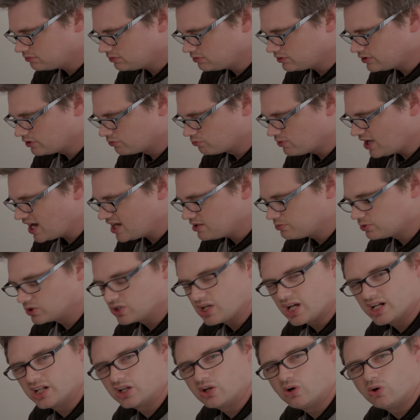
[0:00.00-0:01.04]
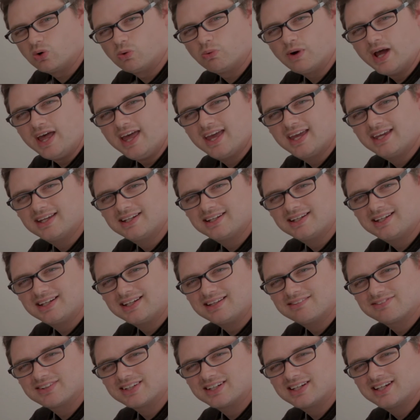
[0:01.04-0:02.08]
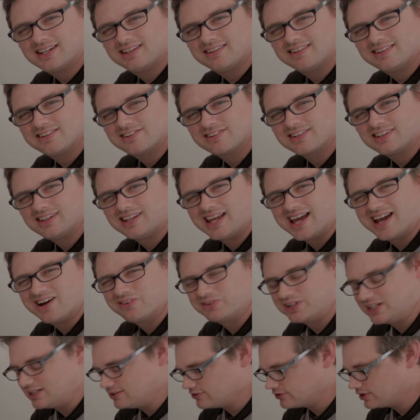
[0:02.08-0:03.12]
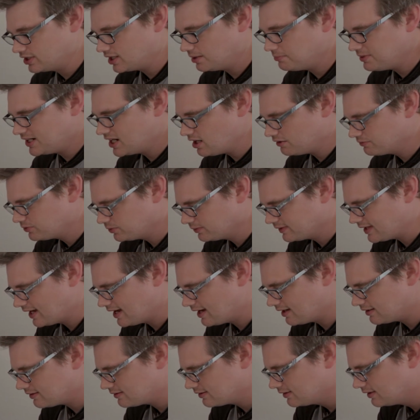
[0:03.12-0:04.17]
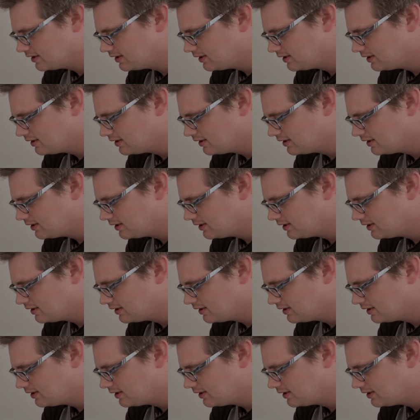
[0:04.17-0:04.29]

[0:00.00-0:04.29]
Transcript: the red will kind of go away, and then it gets kind of this cloudy. So you gotta be careful with that.